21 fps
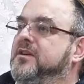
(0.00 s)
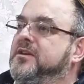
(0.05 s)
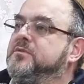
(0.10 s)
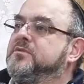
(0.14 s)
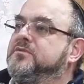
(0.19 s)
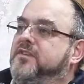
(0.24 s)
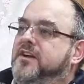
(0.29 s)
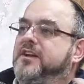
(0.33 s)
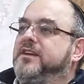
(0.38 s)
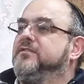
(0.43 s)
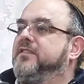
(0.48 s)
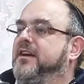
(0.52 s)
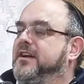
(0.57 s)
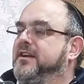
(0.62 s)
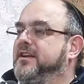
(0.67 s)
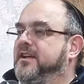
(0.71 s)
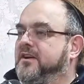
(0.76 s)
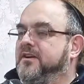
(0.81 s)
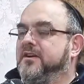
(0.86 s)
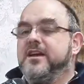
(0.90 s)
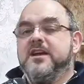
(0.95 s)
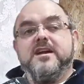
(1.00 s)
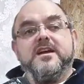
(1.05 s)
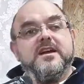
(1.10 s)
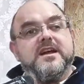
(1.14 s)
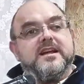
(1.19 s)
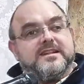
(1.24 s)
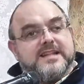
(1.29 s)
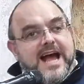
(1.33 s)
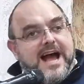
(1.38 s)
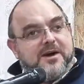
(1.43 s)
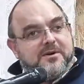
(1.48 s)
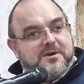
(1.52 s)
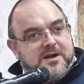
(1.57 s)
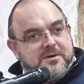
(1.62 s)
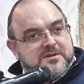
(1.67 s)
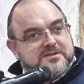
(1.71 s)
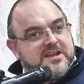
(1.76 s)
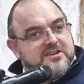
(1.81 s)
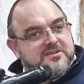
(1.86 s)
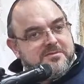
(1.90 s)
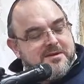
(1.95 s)
was very... Now, I
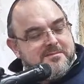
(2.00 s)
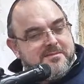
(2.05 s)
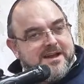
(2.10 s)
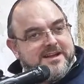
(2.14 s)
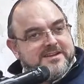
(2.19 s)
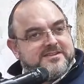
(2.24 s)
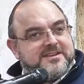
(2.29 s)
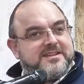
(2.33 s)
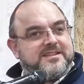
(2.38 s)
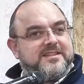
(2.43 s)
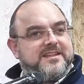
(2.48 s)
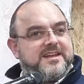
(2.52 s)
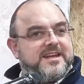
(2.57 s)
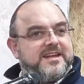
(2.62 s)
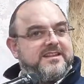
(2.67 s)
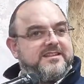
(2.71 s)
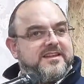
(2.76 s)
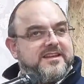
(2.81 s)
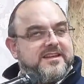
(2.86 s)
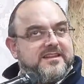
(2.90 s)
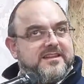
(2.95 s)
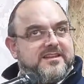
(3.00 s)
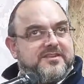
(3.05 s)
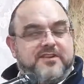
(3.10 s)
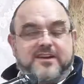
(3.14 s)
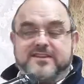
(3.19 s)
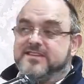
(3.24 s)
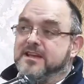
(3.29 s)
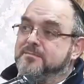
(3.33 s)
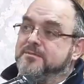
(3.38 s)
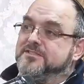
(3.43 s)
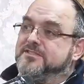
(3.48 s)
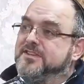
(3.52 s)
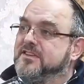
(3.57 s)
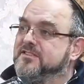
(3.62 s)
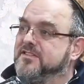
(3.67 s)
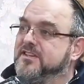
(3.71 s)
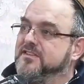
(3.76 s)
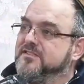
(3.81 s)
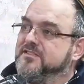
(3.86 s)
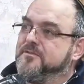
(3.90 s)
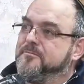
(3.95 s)
want to tell you something amazing. The Sfas says
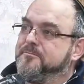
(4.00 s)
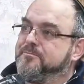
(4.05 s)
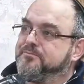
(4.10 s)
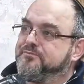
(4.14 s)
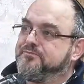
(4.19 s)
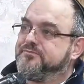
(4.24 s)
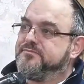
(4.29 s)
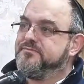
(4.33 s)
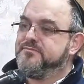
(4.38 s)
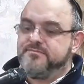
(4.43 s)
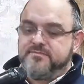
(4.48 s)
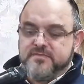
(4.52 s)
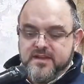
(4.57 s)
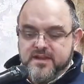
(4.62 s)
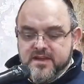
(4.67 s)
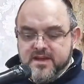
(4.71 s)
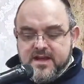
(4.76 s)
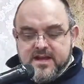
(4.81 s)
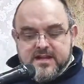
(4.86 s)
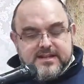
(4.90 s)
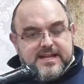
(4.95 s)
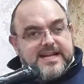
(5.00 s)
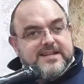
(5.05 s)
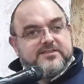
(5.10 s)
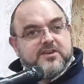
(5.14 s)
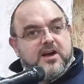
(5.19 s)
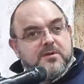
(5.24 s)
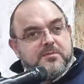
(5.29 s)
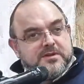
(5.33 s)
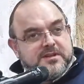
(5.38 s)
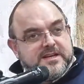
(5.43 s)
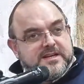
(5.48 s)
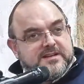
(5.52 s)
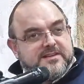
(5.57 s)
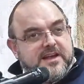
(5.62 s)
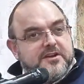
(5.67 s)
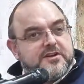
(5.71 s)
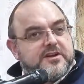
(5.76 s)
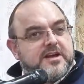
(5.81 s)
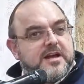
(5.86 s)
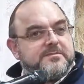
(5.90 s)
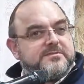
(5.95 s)
this. Later on, when the
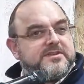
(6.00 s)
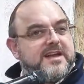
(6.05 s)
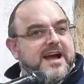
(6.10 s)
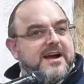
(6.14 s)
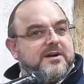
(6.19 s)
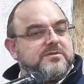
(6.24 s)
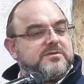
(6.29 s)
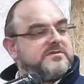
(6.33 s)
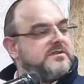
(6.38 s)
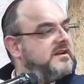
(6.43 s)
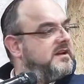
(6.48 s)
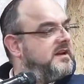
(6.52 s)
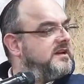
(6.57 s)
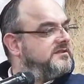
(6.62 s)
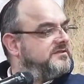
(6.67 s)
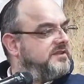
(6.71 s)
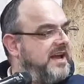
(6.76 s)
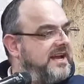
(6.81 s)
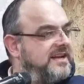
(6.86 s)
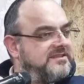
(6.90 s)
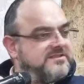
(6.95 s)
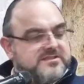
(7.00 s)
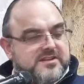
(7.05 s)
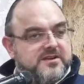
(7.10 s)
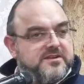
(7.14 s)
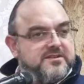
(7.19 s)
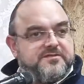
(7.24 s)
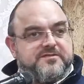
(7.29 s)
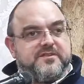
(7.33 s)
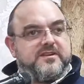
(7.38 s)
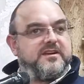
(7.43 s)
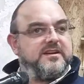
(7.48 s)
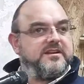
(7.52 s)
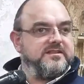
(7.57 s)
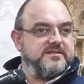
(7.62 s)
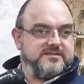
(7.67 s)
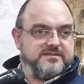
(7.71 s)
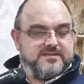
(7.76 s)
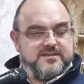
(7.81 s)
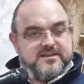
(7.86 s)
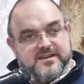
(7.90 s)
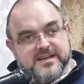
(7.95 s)
Gezerah comes out, so Esther
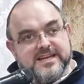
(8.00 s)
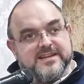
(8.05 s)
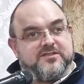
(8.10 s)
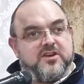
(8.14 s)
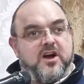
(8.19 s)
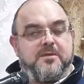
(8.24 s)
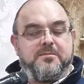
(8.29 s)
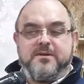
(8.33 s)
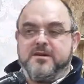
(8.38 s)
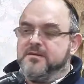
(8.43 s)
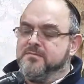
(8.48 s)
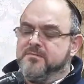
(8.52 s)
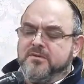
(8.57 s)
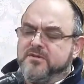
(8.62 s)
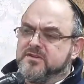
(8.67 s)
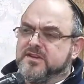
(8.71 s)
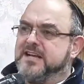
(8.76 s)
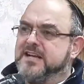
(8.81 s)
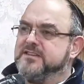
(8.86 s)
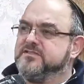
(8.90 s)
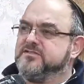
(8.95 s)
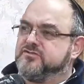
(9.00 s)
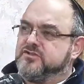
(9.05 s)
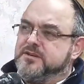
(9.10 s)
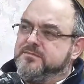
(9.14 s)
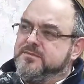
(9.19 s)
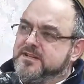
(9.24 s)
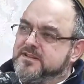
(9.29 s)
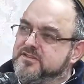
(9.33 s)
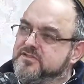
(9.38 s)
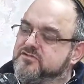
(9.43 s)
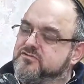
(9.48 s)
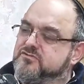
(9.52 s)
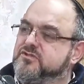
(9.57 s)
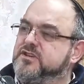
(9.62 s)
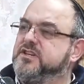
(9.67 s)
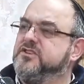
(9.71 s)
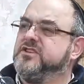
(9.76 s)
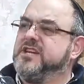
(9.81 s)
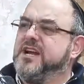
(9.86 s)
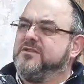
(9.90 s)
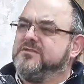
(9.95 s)
hears Haman and Mordechai screaming in the
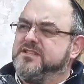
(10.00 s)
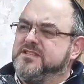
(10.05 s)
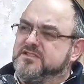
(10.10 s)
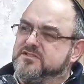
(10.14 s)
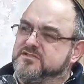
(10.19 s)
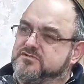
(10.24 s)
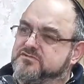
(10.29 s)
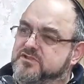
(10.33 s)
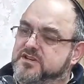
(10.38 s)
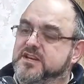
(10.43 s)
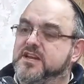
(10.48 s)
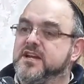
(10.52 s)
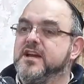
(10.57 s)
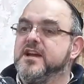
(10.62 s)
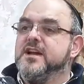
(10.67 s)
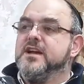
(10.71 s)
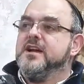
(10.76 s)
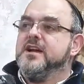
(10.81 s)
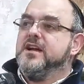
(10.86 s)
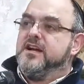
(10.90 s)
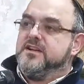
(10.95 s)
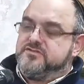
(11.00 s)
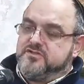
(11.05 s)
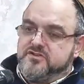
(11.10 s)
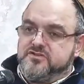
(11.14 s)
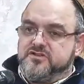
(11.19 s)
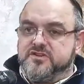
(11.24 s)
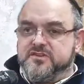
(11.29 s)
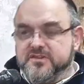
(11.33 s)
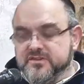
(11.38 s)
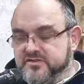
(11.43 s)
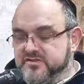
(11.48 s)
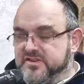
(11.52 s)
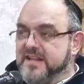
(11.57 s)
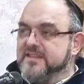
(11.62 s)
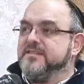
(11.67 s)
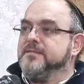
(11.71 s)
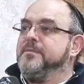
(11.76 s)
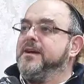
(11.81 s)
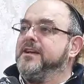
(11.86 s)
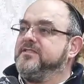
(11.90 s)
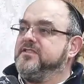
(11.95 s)
street, shouting in the street. So she
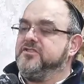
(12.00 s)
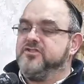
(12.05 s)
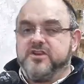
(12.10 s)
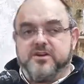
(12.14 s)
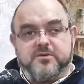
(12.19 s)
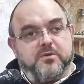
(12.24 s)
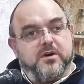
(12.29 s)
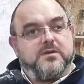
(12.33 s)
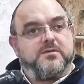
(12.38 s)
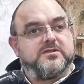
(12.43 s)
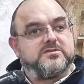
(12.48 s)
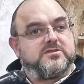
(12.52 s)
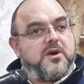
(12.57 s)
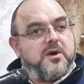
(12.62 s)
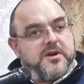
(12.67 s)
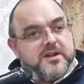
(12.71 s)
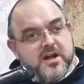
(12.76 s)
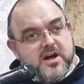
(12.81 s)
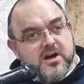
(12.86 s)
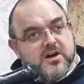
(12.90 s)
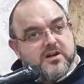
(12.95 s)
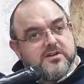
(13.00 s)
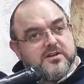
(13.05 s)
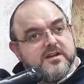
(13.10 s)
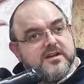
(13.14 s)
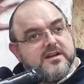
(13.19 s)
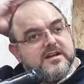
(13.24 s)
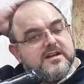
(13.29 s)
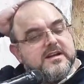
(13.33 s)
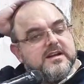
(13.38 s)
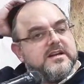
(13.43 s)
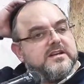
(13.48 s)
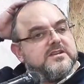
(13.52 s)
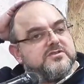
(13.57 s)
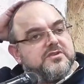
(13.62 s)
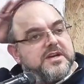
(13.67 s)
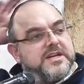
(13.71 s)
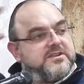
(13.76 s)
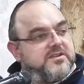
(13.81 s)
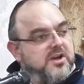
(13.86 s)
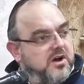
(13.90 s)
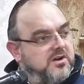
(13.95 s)
sends a messenger, what's going on?
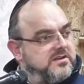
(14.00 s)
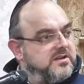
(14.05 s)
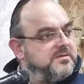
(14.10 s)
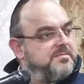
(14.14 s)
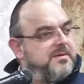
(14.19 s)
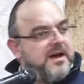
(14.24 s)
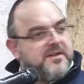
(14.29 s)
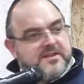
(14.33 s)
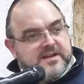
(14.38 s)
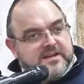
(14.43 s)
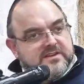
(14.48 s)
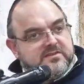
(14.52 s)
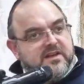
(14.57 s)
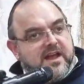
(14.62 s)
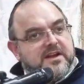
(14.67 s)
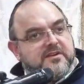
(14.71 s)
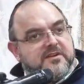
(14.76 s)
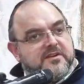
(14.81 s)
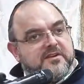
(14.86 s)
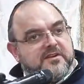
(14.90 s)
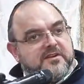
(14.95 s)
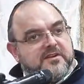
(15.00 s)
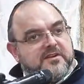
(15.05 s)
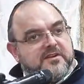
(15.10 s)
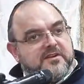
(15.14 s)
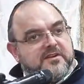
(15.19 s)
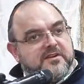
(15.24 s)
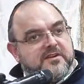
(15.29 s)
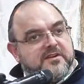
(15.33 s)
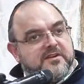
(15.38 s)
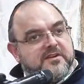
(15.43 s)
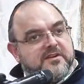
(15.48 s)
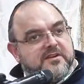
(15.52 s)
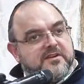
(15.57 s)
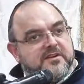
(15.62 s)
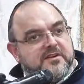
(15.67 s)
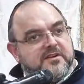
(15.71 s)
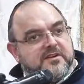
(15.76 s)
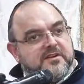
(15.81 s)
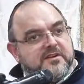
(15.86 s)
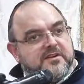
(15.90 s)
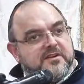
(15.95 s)
So he told her about the Gezerah, and he also
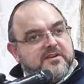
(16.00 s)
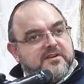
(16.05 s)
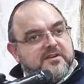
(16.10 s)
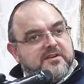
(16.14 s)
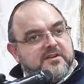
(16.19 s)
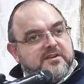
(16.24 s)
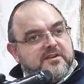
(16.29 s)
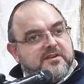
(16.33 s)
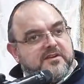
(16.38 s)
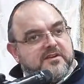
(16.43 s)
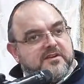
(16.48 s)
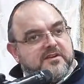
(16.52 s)
mentioned the money.